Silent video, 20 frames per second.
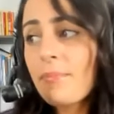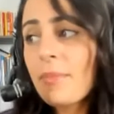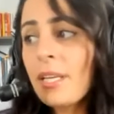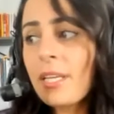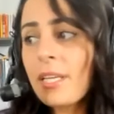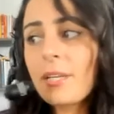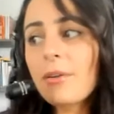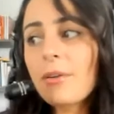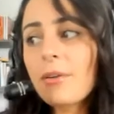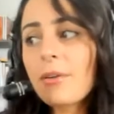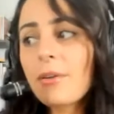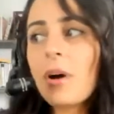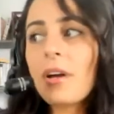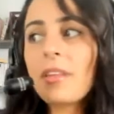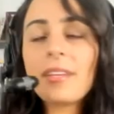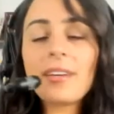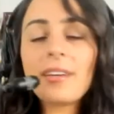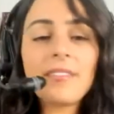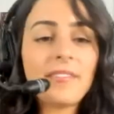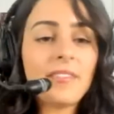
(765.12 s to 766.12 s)
you know the one
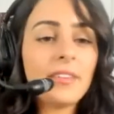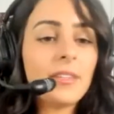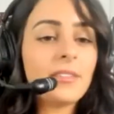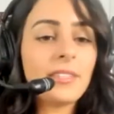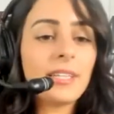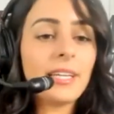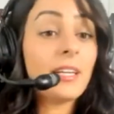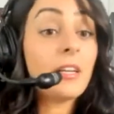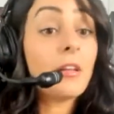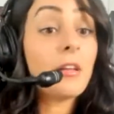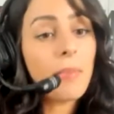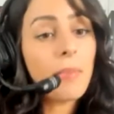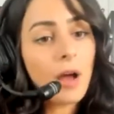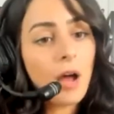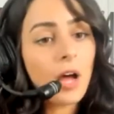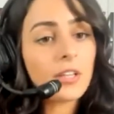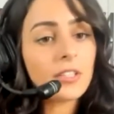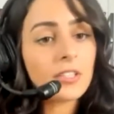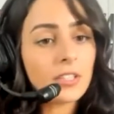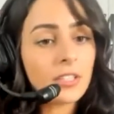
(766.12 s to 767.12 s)
that feels like an
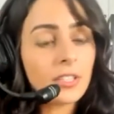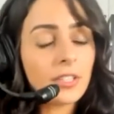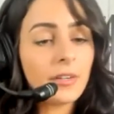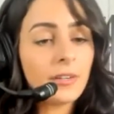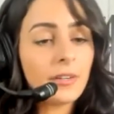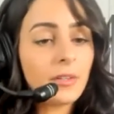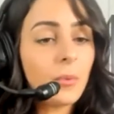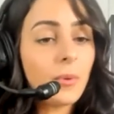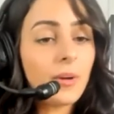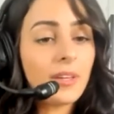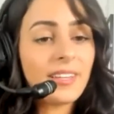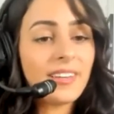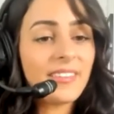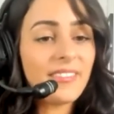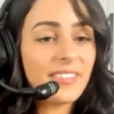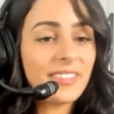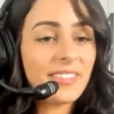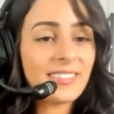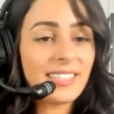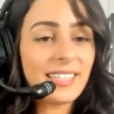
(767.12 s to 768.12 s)
imposter or the one that
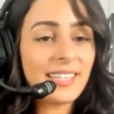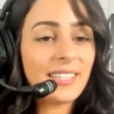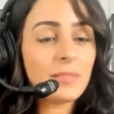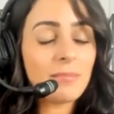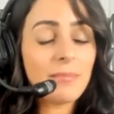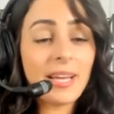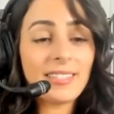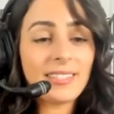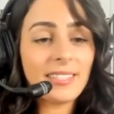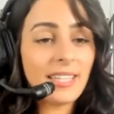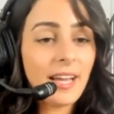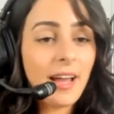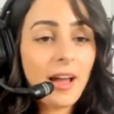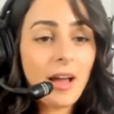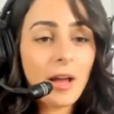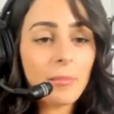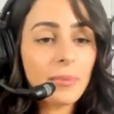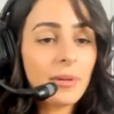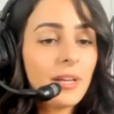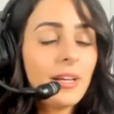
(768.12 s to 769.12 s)
feels like it's messing
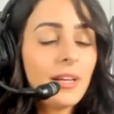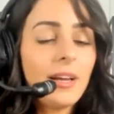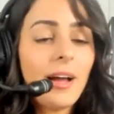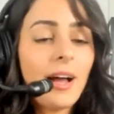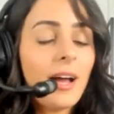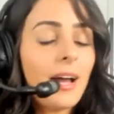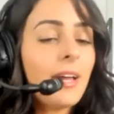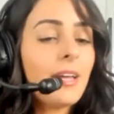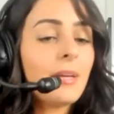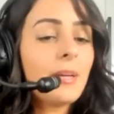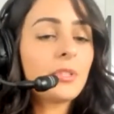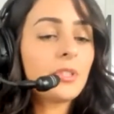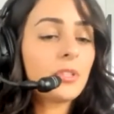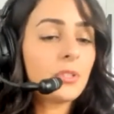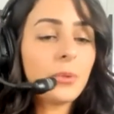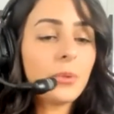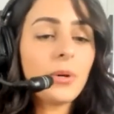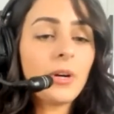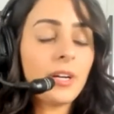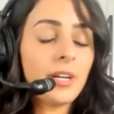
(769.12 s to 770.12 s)
up I am
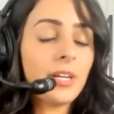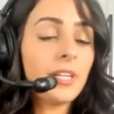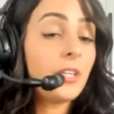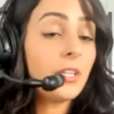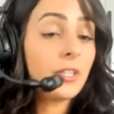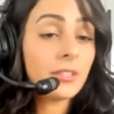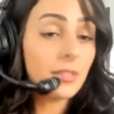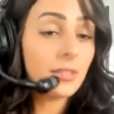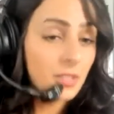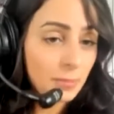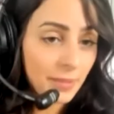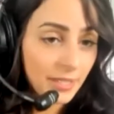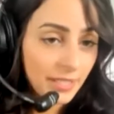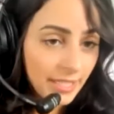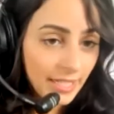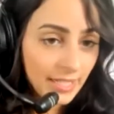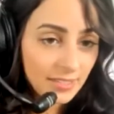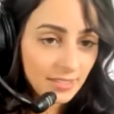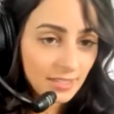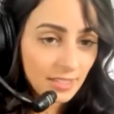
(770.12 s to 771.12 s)
sure in your
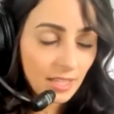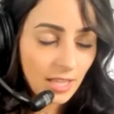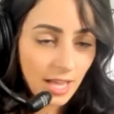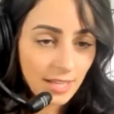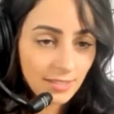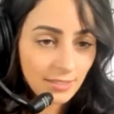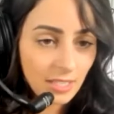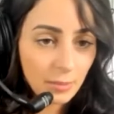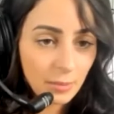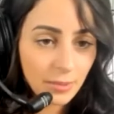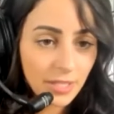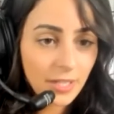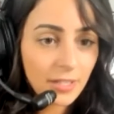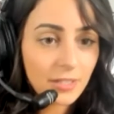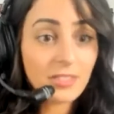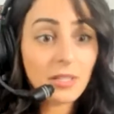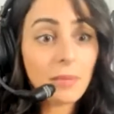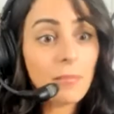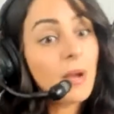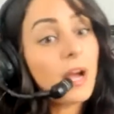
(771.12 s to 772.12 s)
experience in the last couple
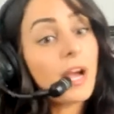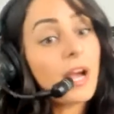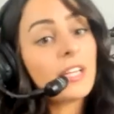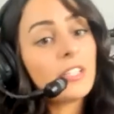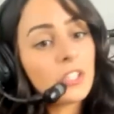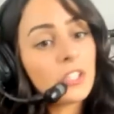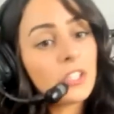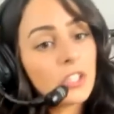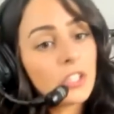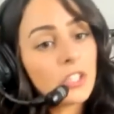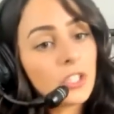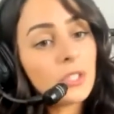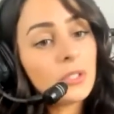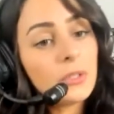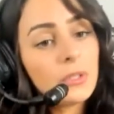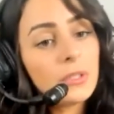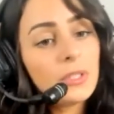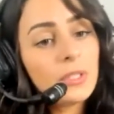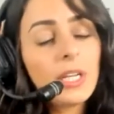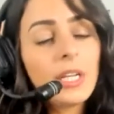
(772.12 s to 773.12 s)
years and mine
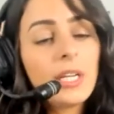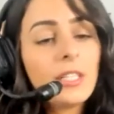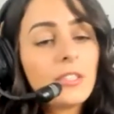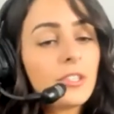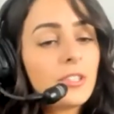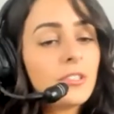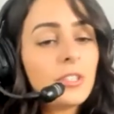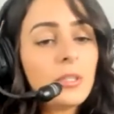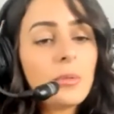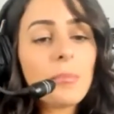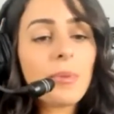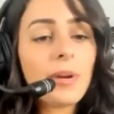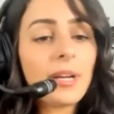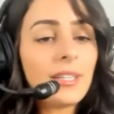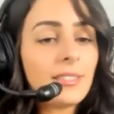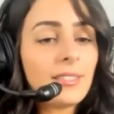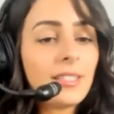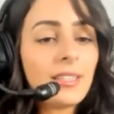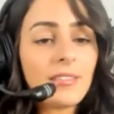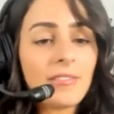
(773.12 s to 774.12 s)
too, just
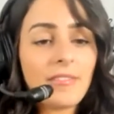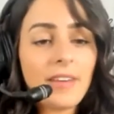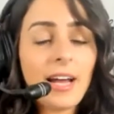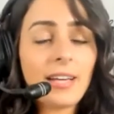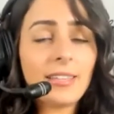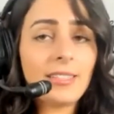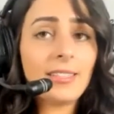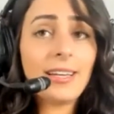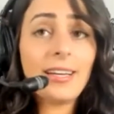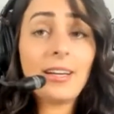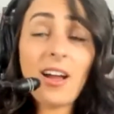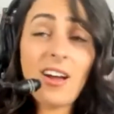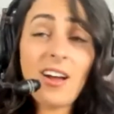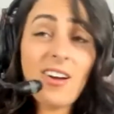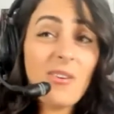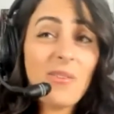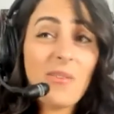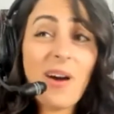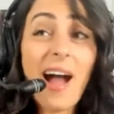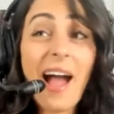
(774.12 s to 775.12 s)
embracing the fact that like,
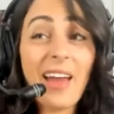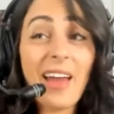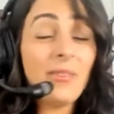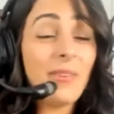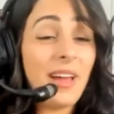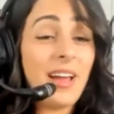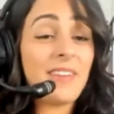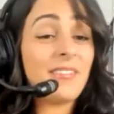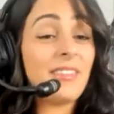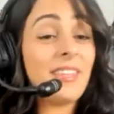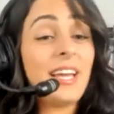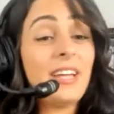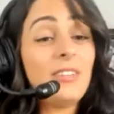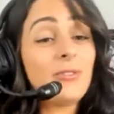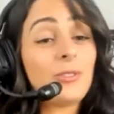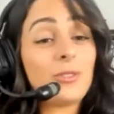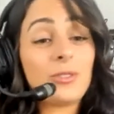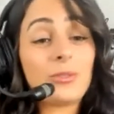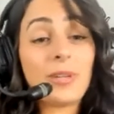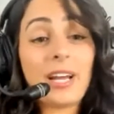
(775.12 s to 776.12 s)
oh, I don't have the
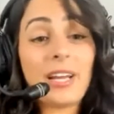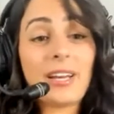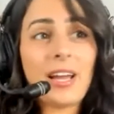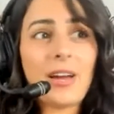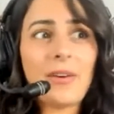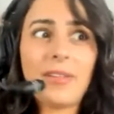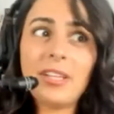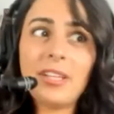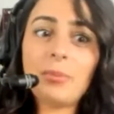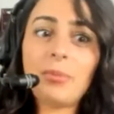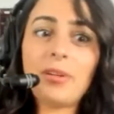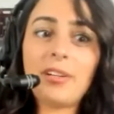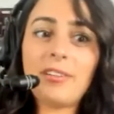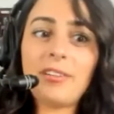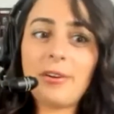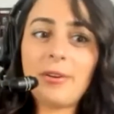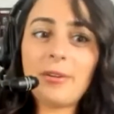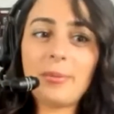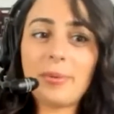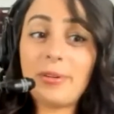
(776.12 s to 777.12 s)
answers right now. That's pretty
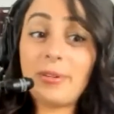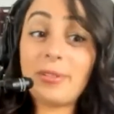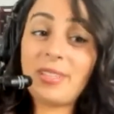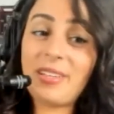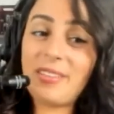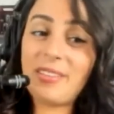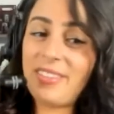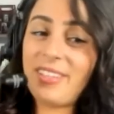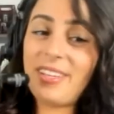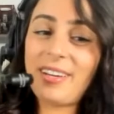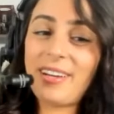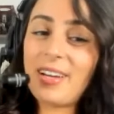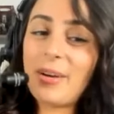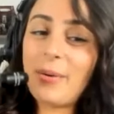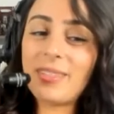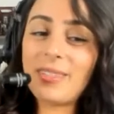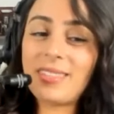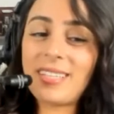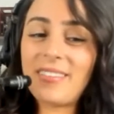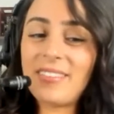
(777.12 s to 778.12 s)
vulnerable because I feel like I
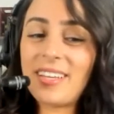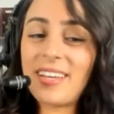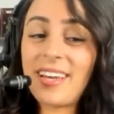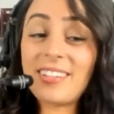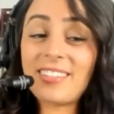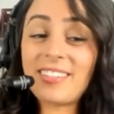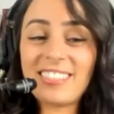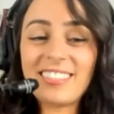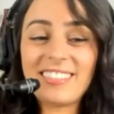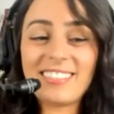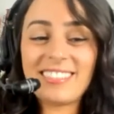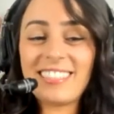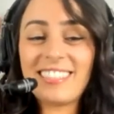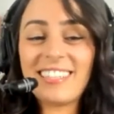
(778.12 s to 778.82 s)
always have the answers. Yeah.